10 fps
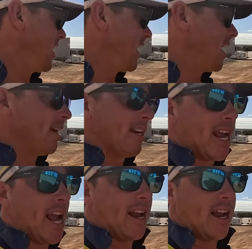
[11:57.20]
to get
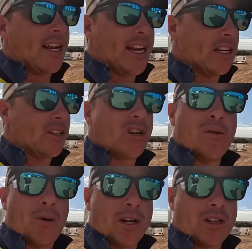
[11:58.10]
your header into
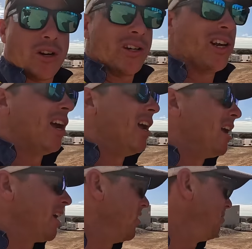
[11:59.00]
2.2.
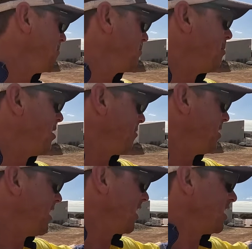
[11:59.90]
You're not probably not going to
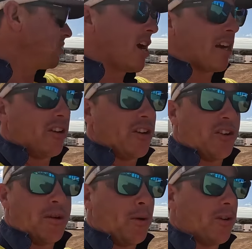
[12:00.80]
be able to get your tractor into
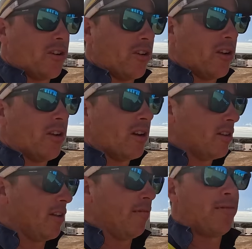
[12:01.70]
2.2.
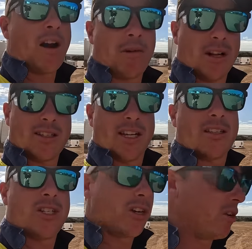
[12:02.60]
The front wheel assists you